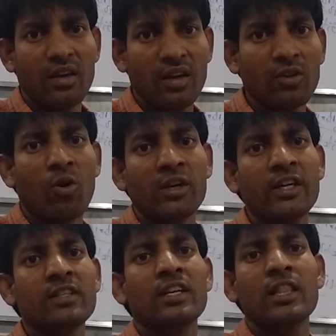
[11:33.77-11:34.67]
in
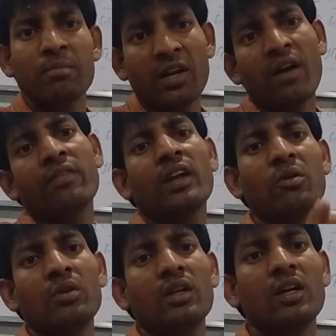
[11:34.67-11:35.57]
continent is nothing but Africa
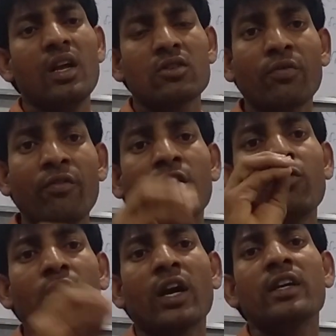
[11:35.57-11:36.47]
only. So
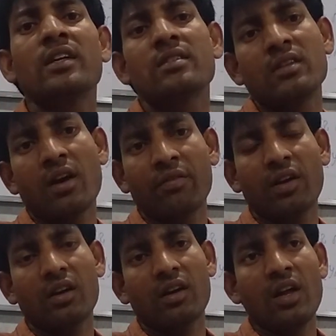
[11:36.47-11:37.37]
54 countries in
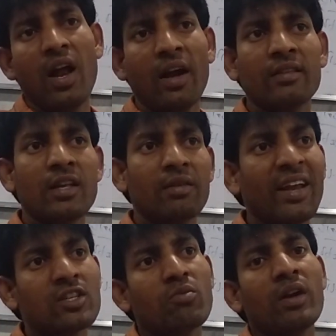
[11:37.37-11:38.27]
Africa. And the same
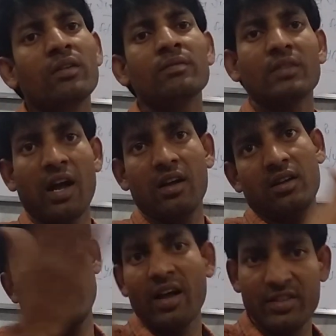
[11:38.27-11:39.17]
next one,
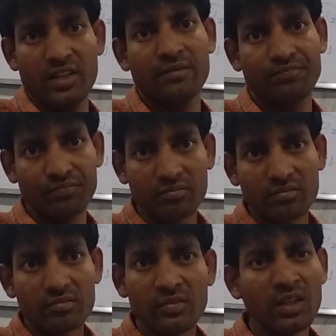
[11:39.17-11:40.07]
Asia.
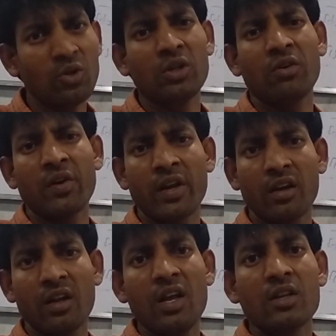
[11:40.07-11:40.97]
No doubt at
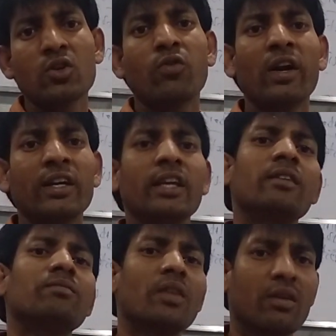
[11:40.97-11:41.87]
all. So
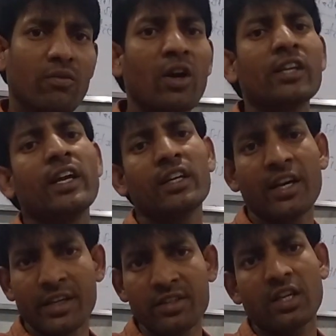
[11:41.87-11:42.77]
49
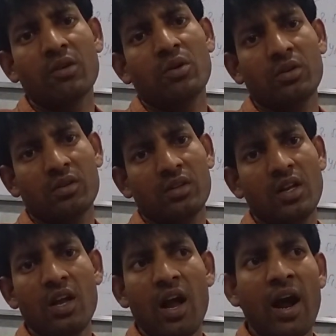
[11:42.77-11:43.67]
countries covered.
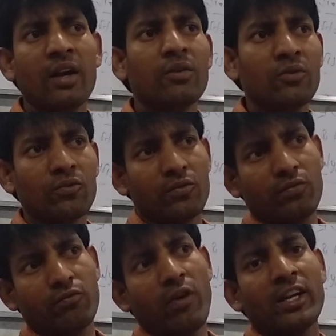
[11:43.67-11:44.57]
And
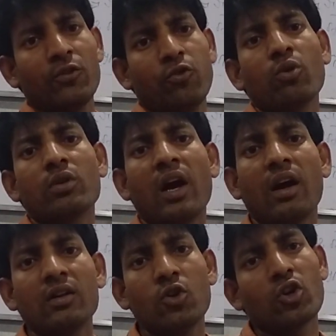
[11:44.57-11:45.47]
44
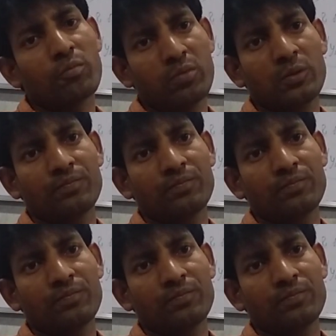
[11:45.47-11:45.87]
Europe